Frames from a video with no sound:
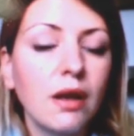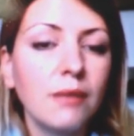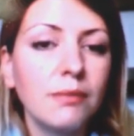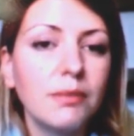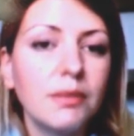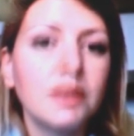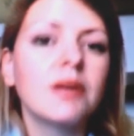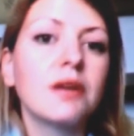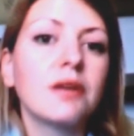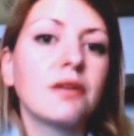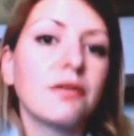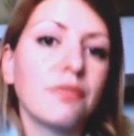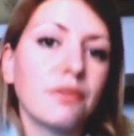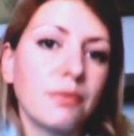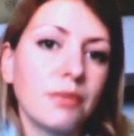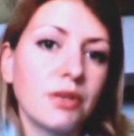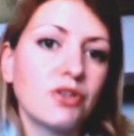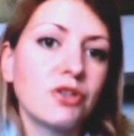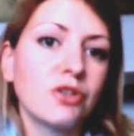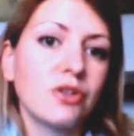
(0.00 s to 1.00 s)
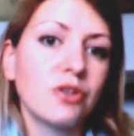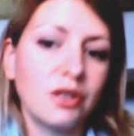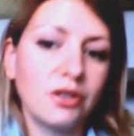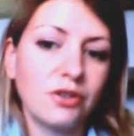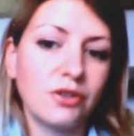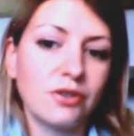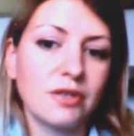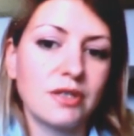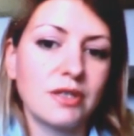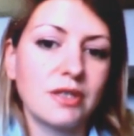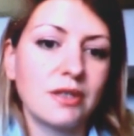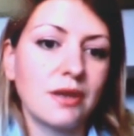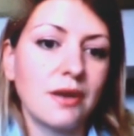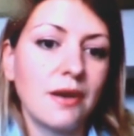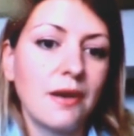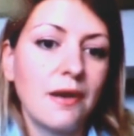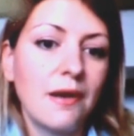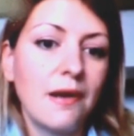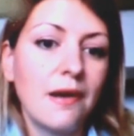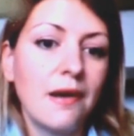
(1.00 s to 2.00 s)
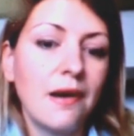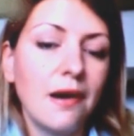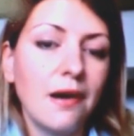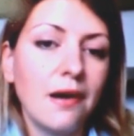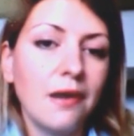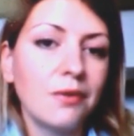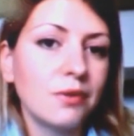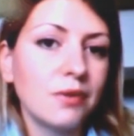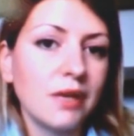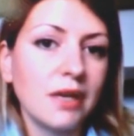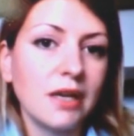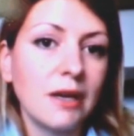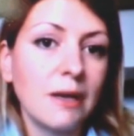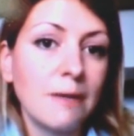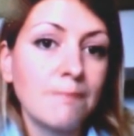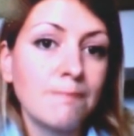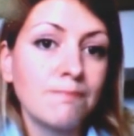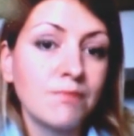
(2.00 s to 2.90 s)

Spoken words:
Media and Information Literacy Week.